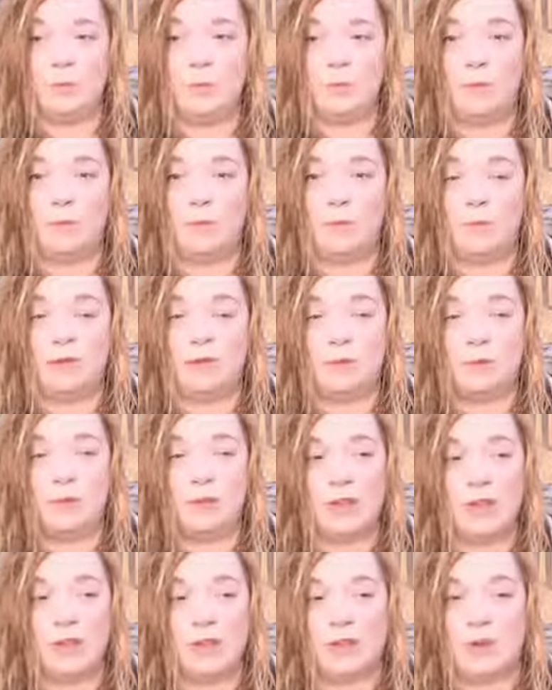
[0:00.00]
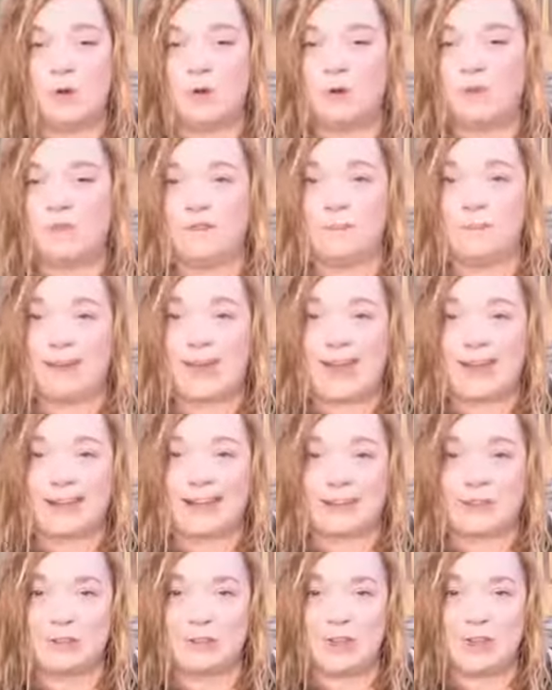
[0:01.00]
let go of the
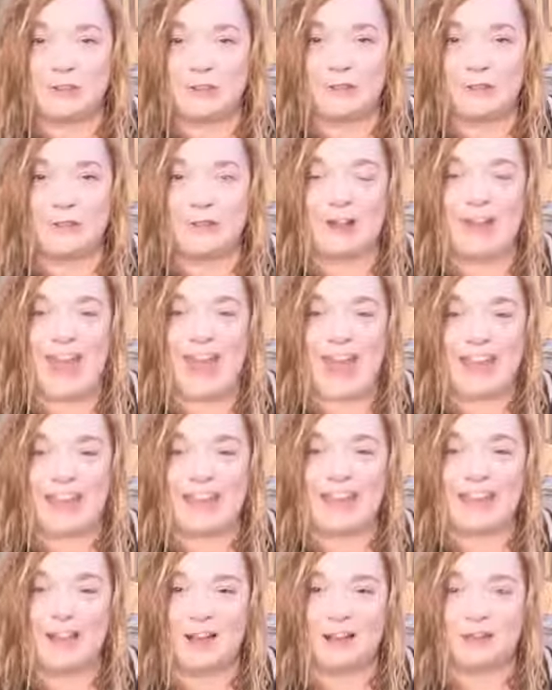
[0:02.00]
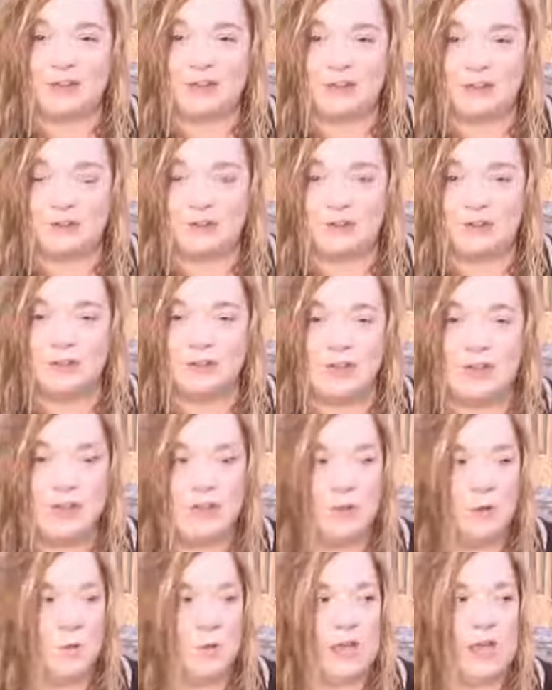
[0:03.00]
baggage that you're hanging on to.
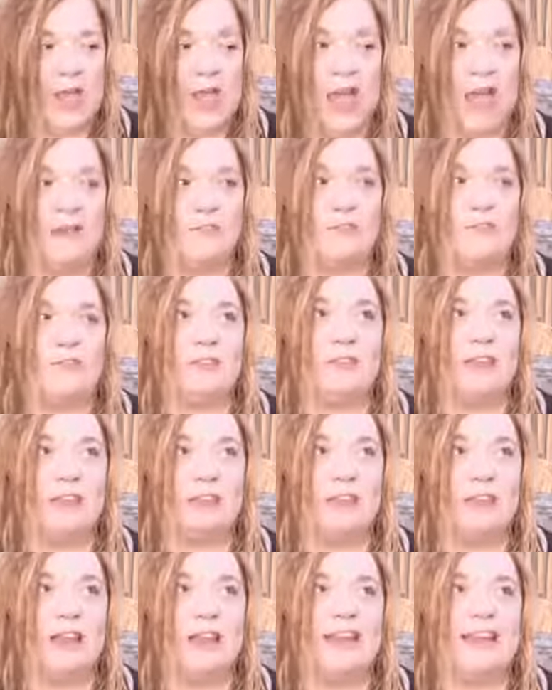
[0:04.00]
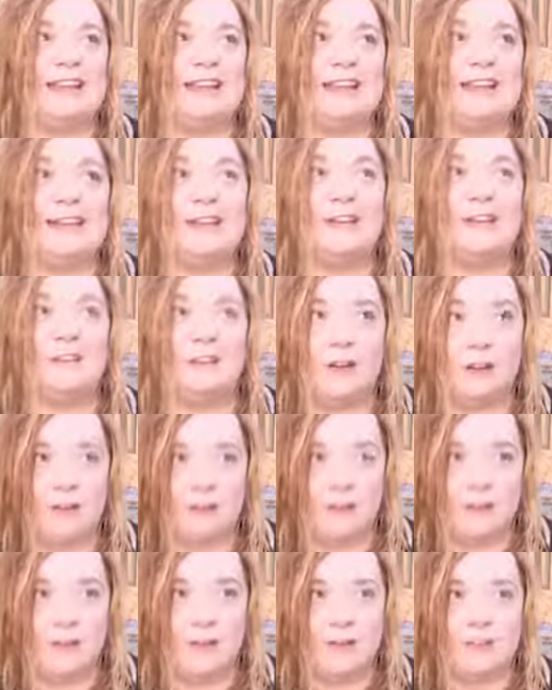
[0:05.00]
We have such an idea of
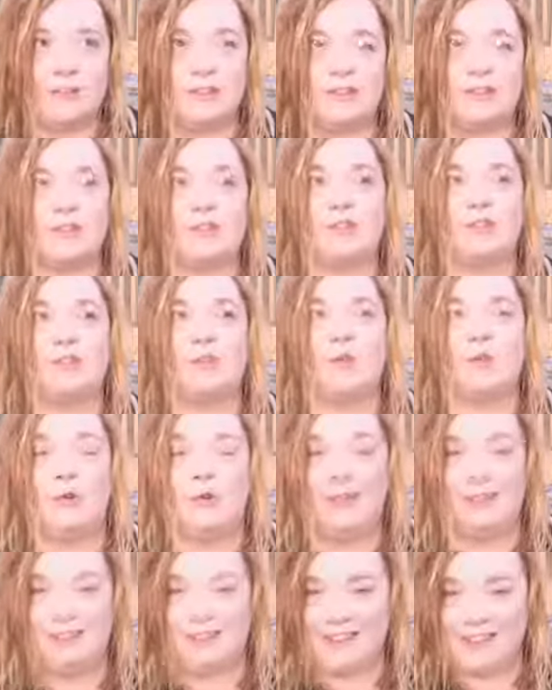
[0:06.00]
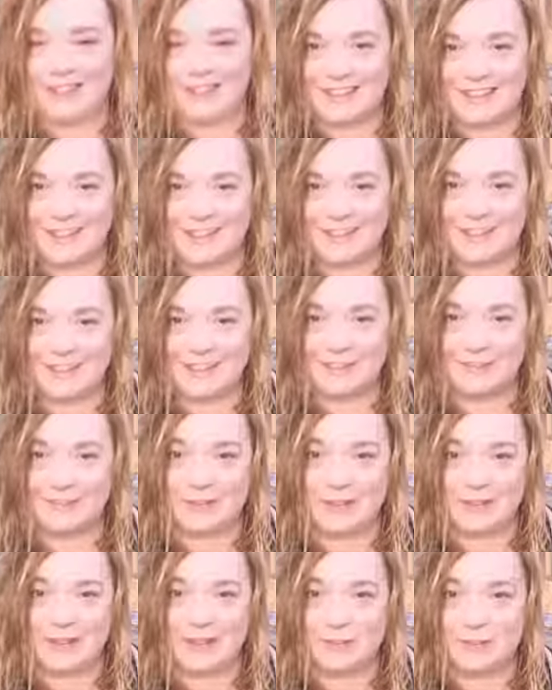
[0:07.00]
ourselves and a story of ourselves
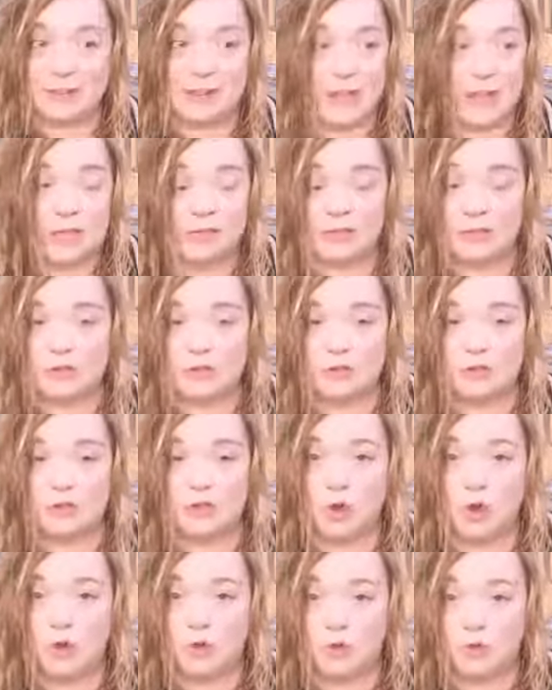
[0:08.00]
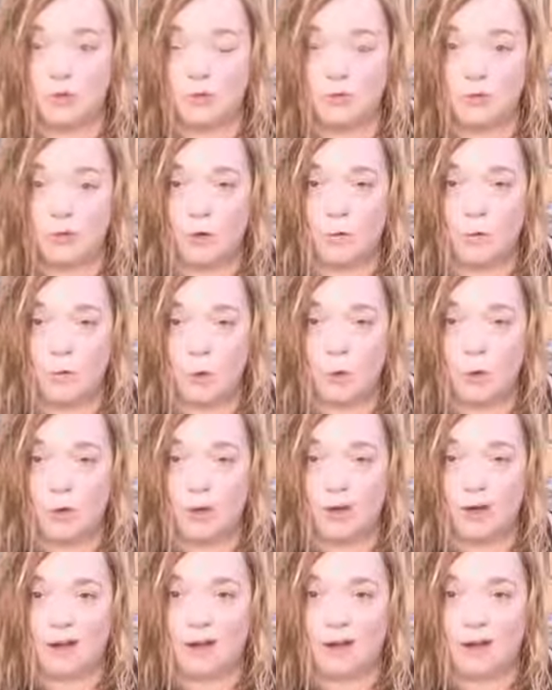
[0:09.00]
sometimes that there's no room for more.